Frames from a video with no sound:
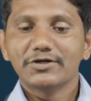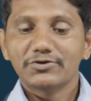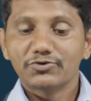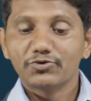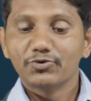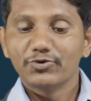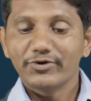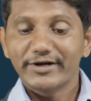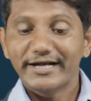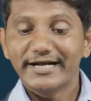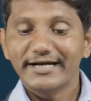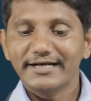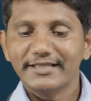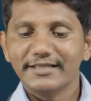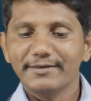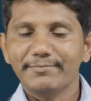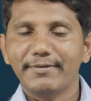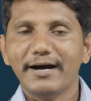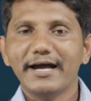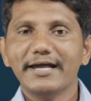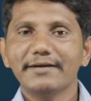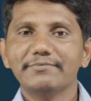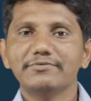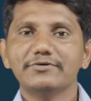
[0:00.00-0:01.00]
to read the
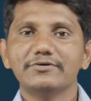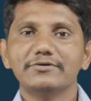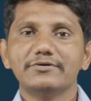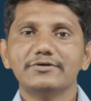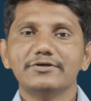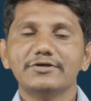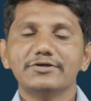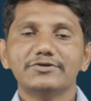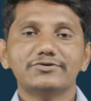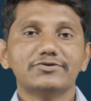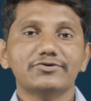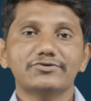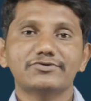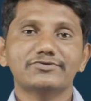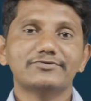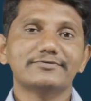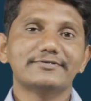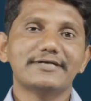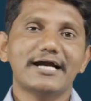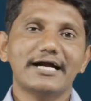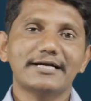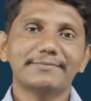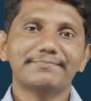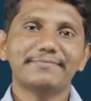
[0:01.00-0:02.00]
Bible. You
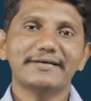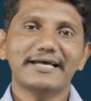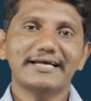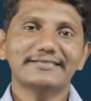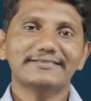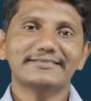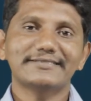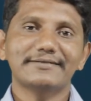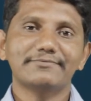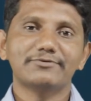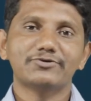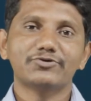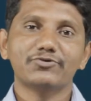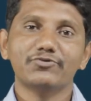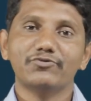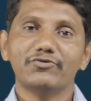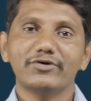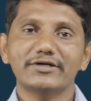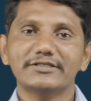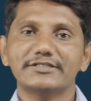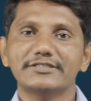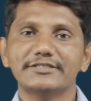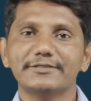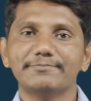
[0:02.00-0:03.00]
should not be ashamed to
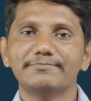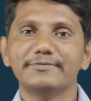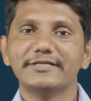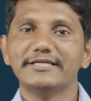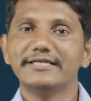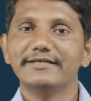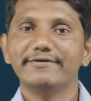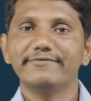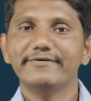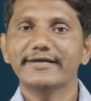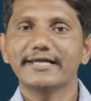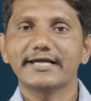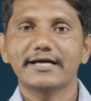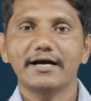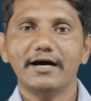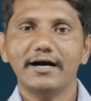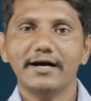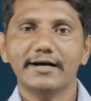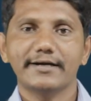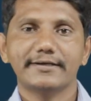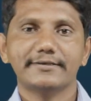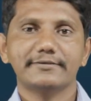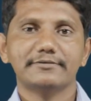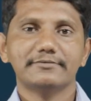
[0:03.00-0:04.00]
worship the living
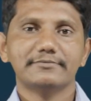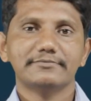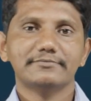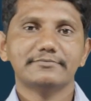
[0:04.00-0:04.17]
God.